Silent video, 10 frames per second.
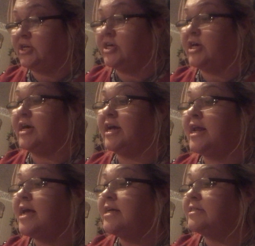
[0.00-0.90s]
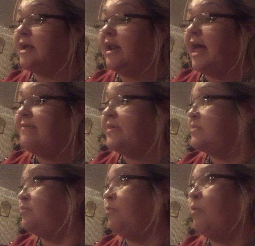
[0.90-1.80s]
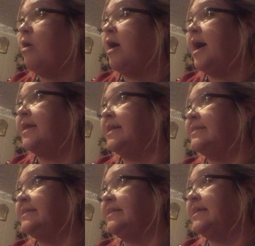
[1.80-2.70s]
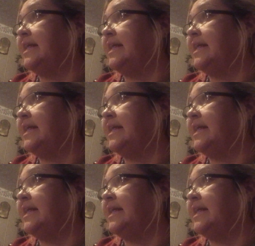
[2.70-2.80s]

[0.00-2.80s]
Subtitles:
Good. So love is what? Let's